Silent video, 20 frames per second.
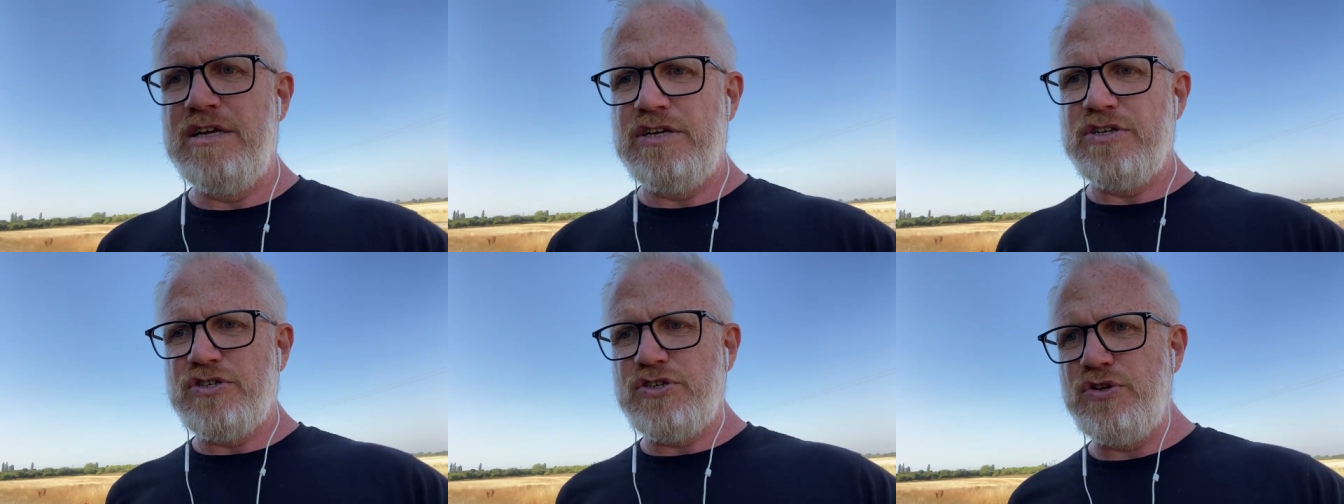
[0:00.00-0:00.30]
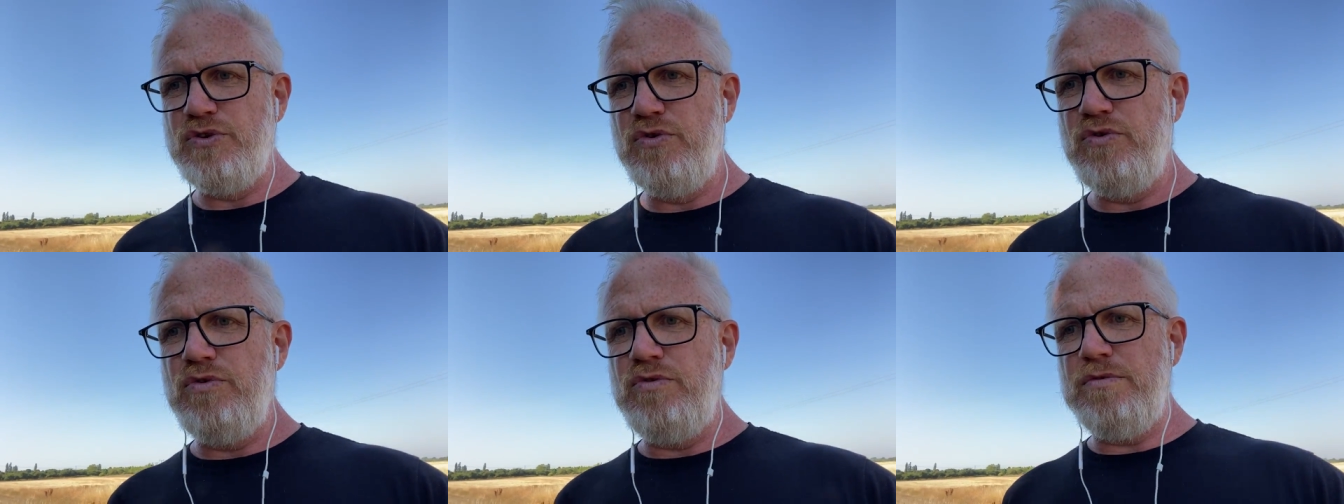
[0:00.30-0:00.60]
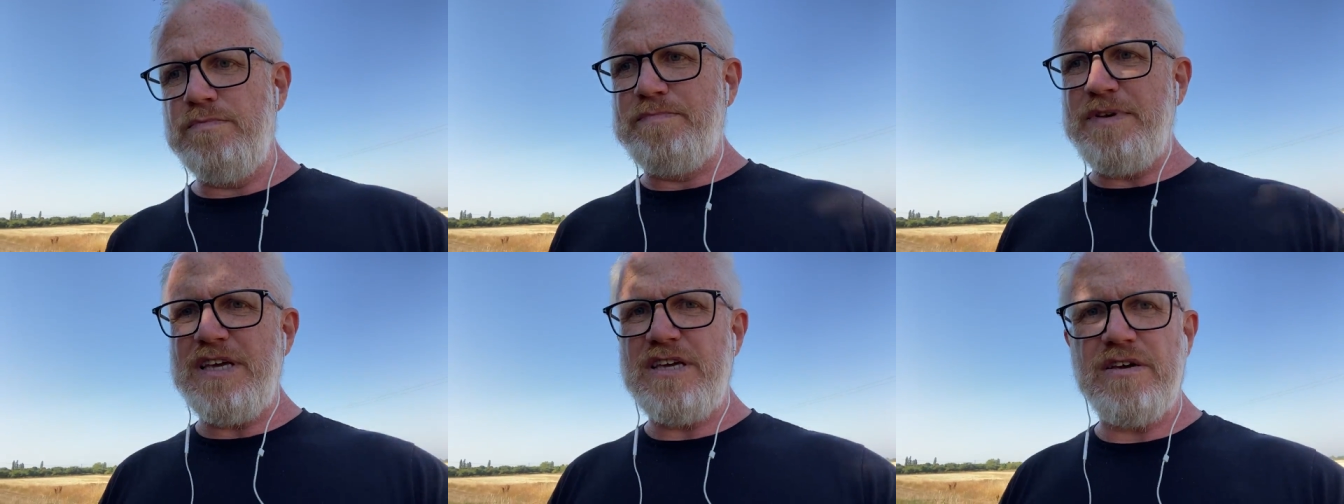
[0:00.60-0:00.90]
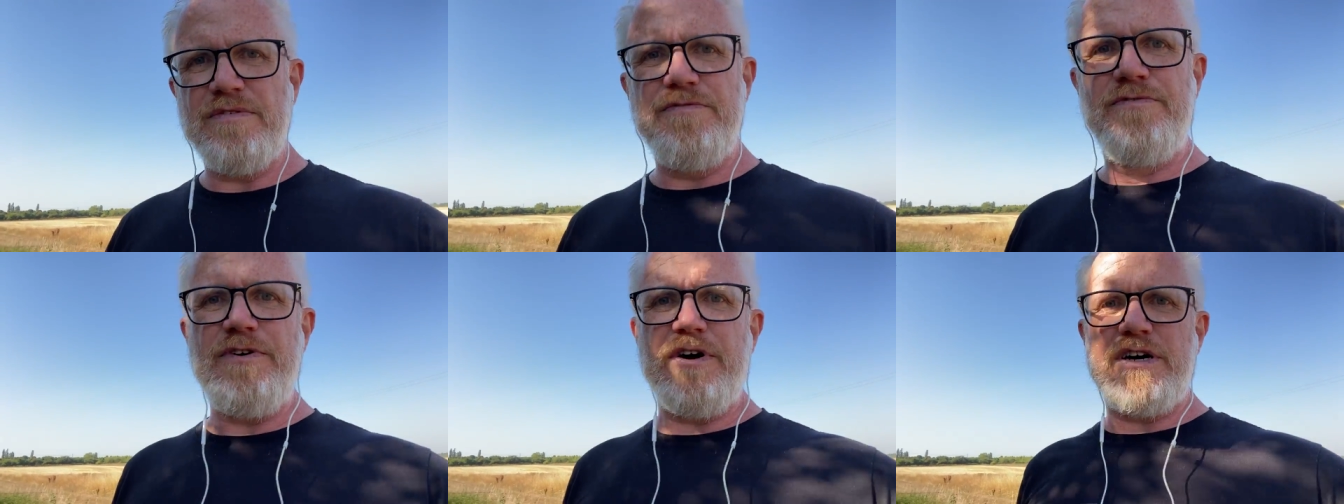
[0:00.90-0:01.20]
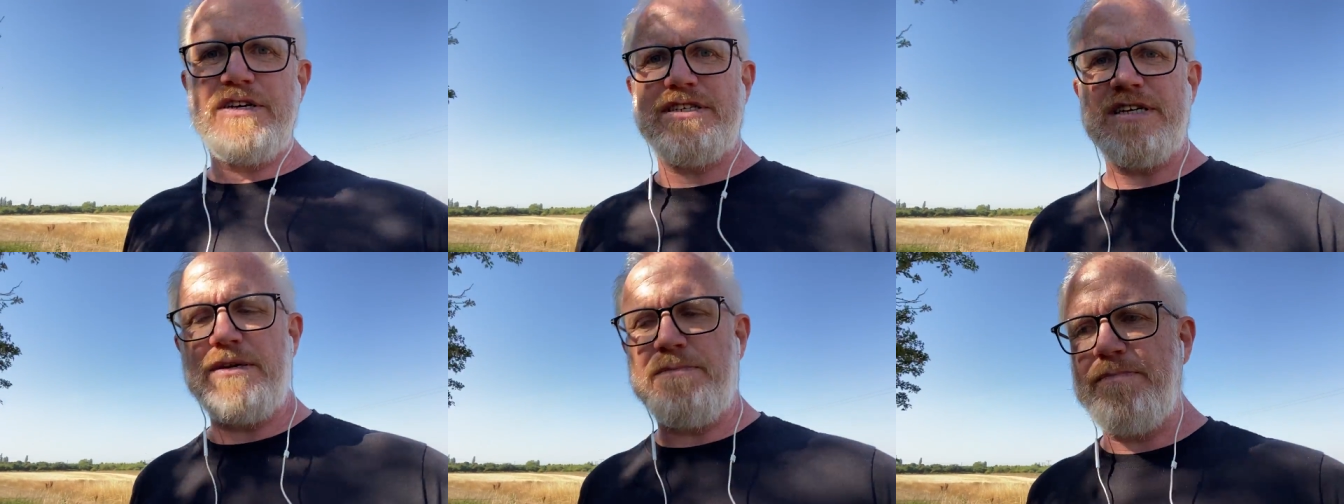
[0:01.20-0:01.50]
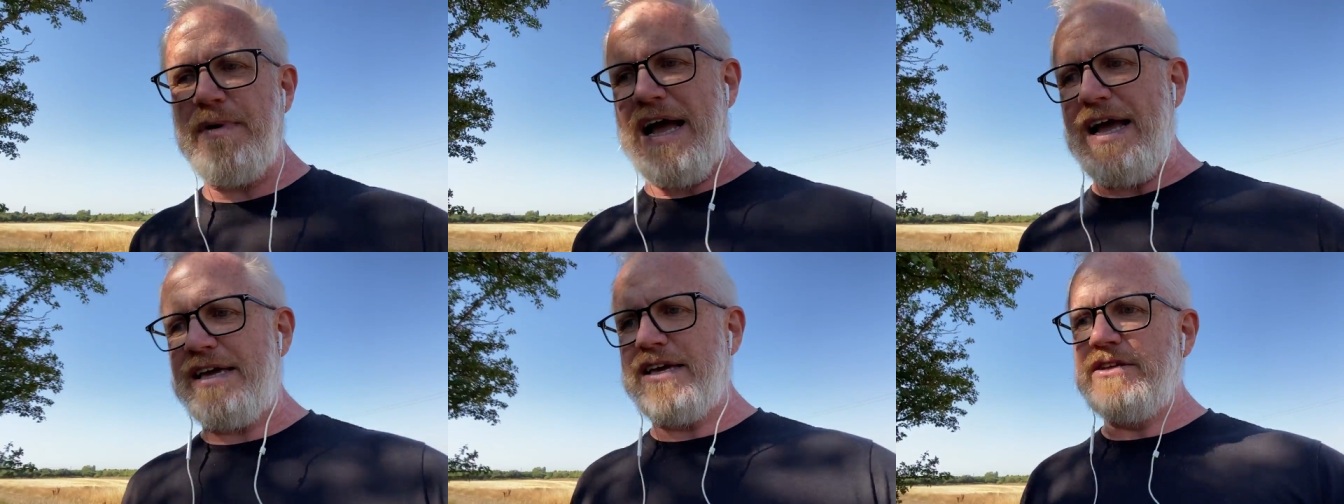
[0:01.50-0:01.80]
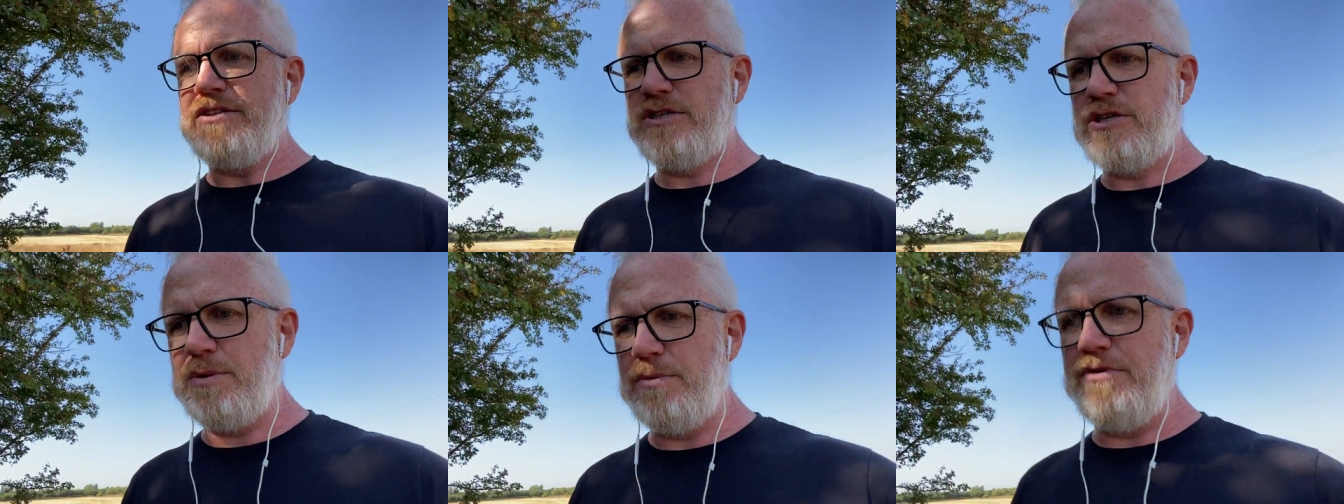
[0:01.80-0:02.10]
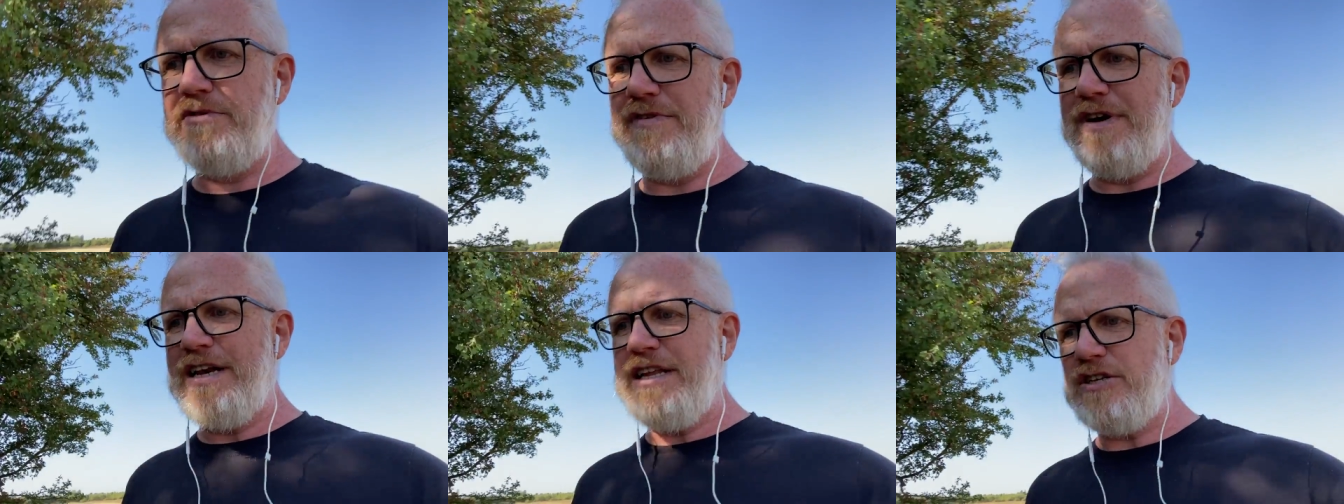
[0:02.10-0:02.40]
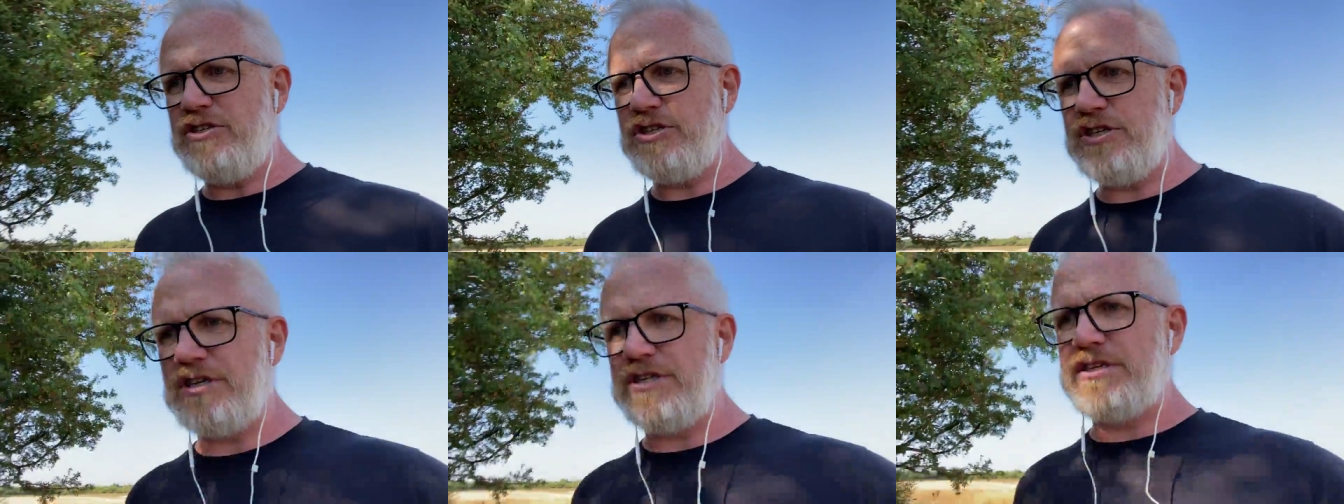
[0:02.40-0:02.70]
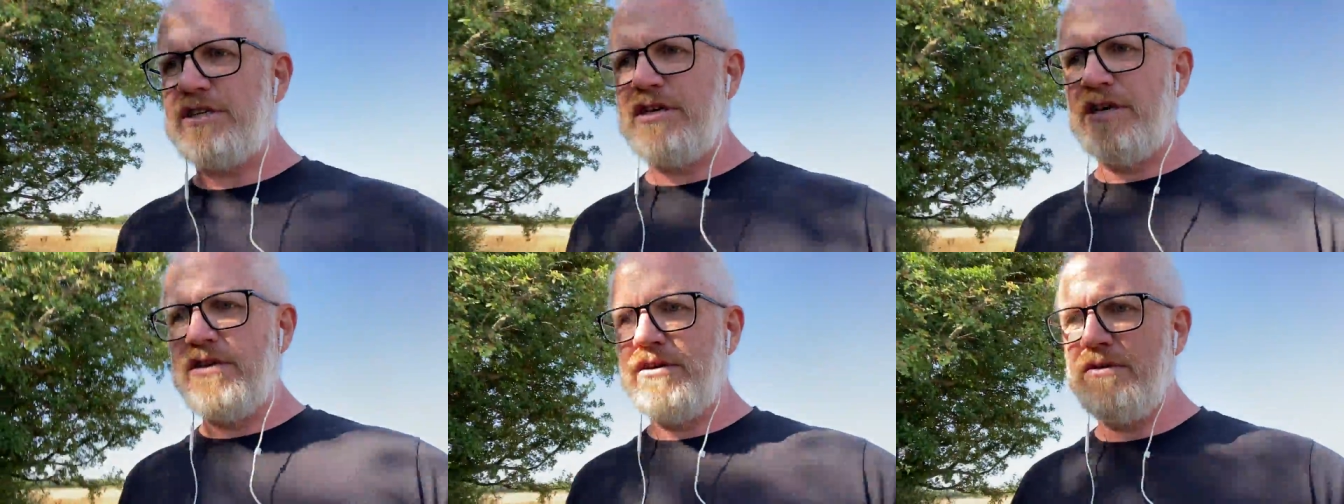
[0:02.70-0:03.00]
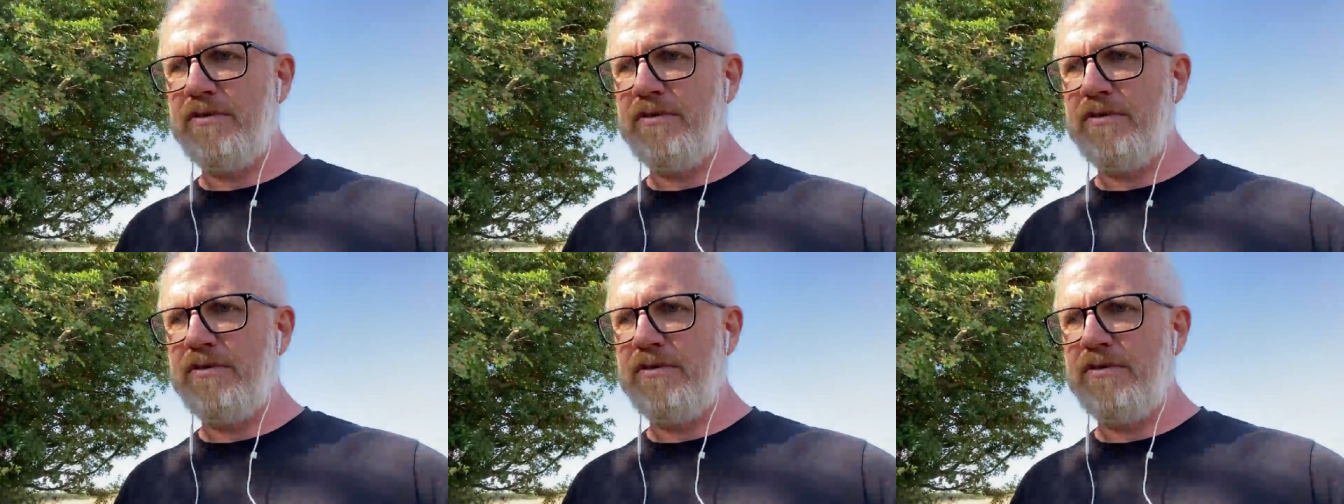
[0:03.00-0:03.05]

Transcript: to be converted back into a religious